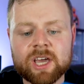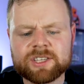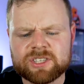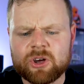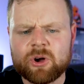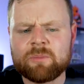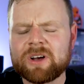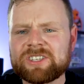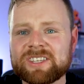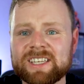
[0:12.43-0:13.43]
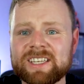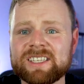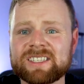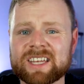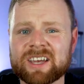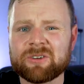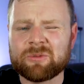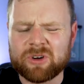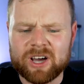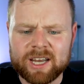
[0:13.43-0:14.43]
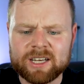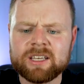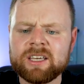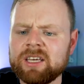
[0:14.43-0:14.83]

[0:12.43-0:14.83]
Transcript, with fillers: so most of these terabyte